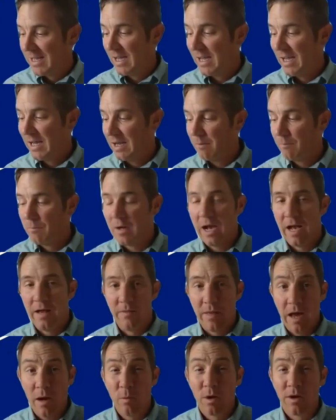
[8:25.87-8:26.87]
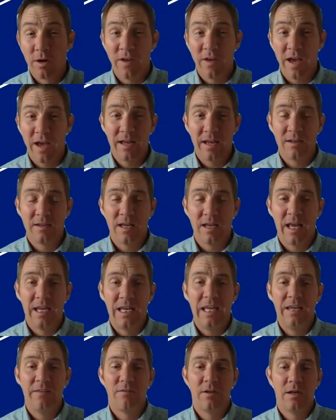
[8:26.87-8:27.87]
And that would have had an
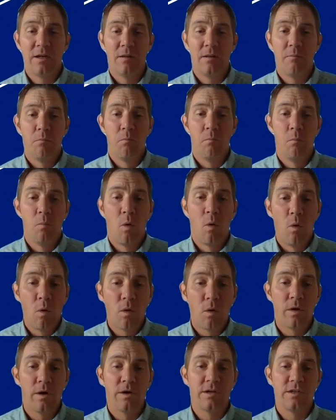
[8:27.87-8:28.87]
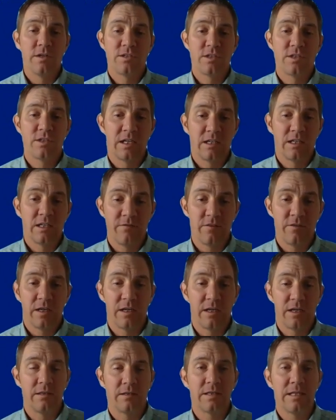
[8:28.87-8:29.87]
even more
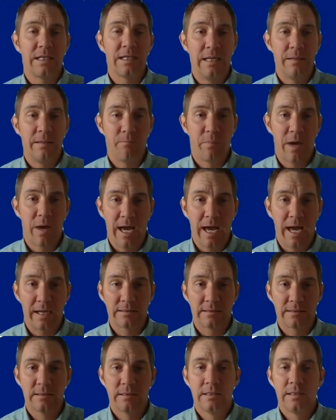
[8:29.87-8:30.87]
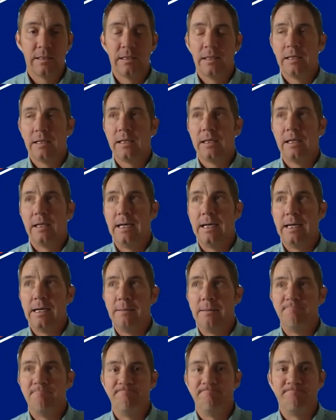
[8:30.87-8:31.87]
significant impact
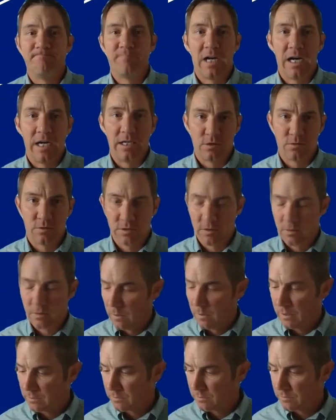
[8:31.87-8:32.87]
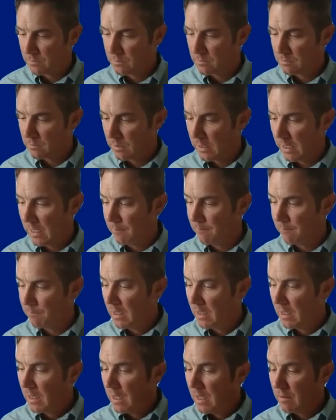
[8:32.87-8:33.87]
on short-term rentals, okay?
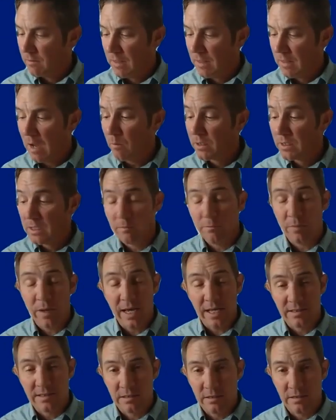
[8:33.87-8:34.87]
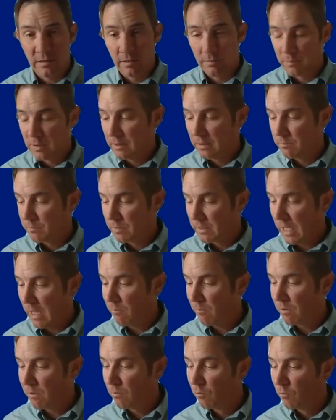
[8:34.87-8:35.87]
That one didn't pass either, but that
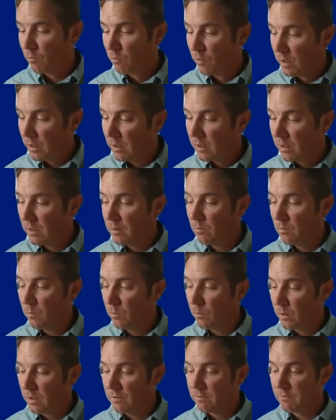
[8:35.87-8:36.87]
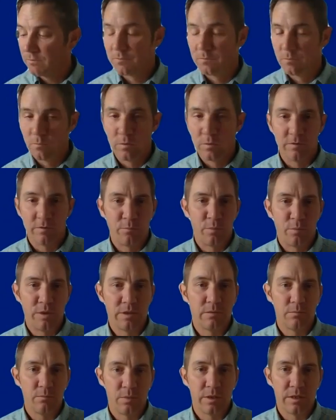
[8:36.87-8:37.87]
one really would have
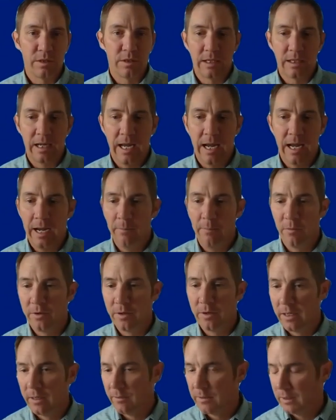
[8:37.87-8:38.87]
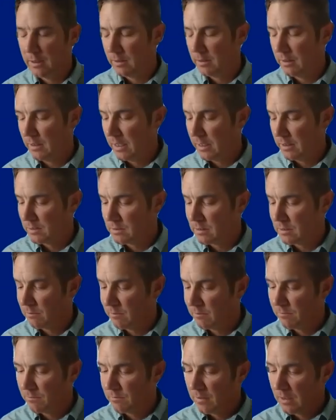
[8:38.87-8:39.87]
put a hammer down on some
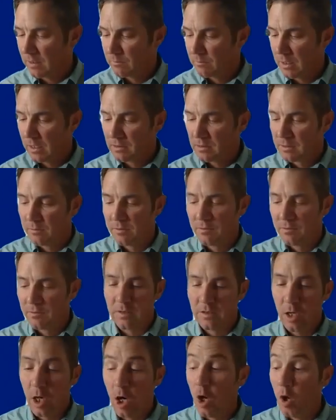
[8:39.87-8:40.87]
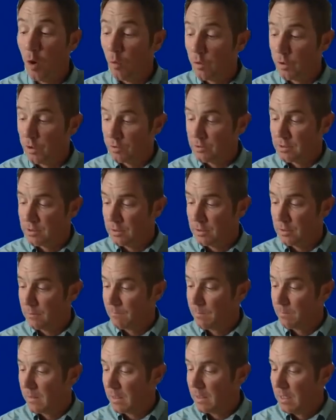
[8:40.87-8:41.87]
of the owners
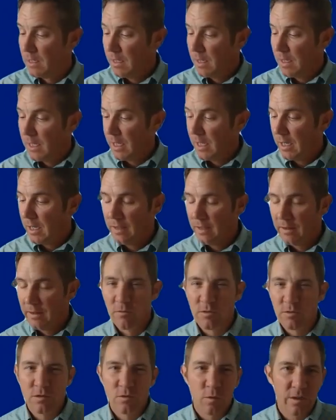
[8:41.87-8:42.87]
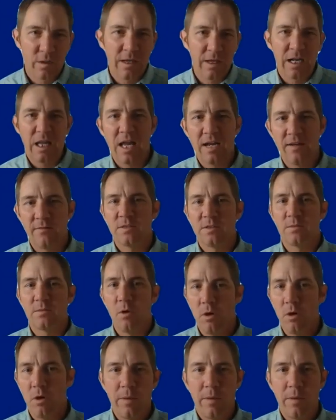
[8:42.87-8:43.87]
here. And that was the one that a lot of
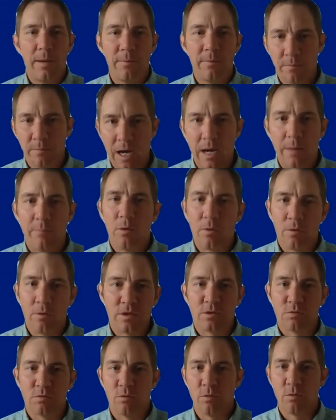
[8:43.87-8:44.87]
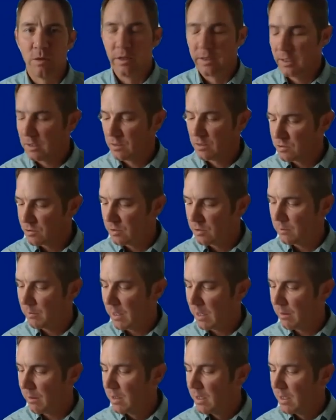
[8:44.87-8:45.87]
small mom and pop owners were really concerned
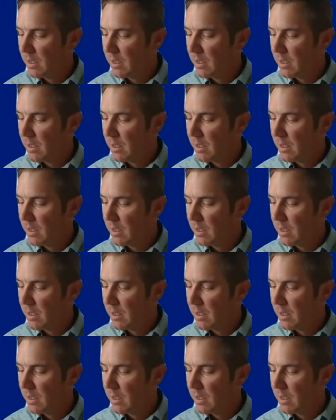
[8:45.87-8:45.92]
about.